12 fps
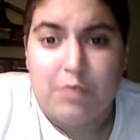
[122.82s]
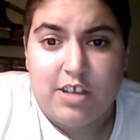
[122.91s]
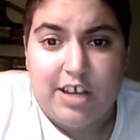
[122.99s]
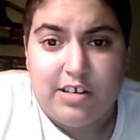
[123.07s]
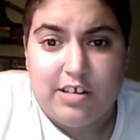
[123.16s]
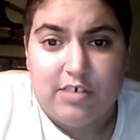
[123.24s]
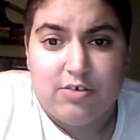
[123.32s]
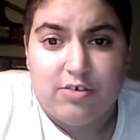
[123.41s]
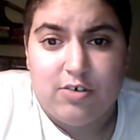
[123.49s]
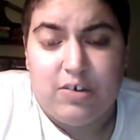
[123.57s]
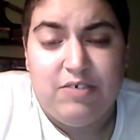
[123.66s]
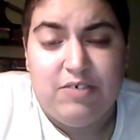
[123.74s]
'90s,
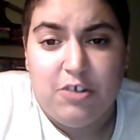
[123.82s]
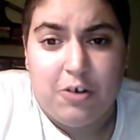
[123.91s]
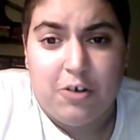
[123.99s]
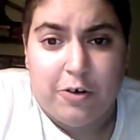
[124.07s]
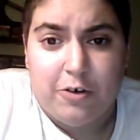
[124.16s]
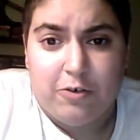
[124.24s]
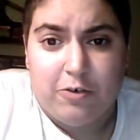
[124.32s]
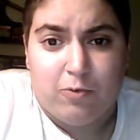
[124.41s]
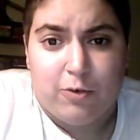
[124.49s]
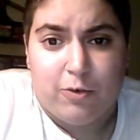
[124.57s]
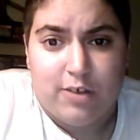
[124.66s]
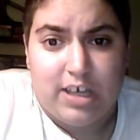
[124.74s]
so even the girls
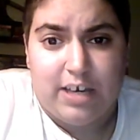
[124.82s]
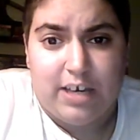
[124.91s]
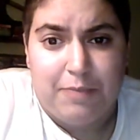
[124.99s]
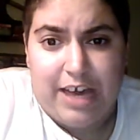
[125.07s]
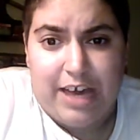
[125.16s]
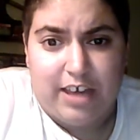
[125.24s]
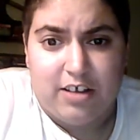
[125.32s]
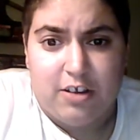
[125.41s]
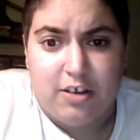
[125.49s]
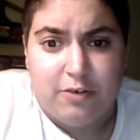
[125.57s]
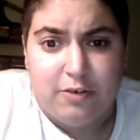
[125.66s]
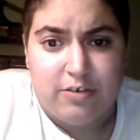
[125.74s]
wore like baggy
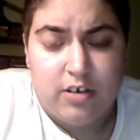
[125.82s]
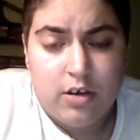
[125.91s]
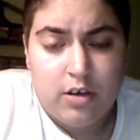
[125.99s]
clothes.